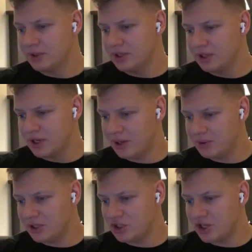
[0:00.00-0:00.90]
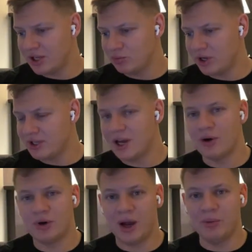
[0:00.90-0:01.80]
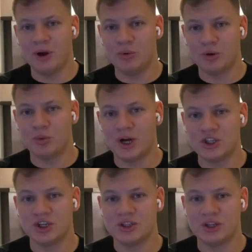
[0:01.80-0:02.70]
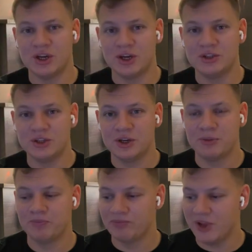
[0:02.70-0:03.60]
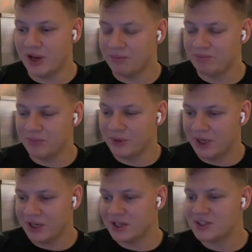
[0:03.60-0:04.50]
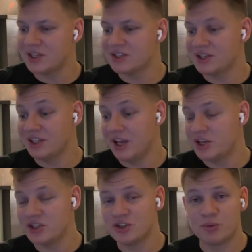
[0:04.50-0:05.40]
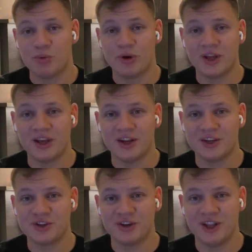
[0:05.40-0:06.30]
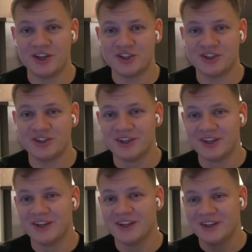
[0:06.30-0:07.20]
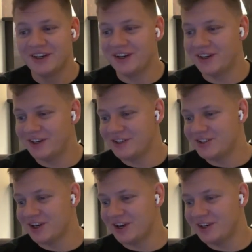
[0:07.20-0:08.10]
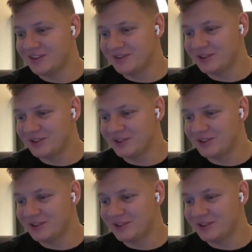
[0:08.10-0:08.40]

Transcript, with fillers: in a com in the chat right now. I, I want to watch it, and um, yeah, I guess I see legend supporting another legend, uh, John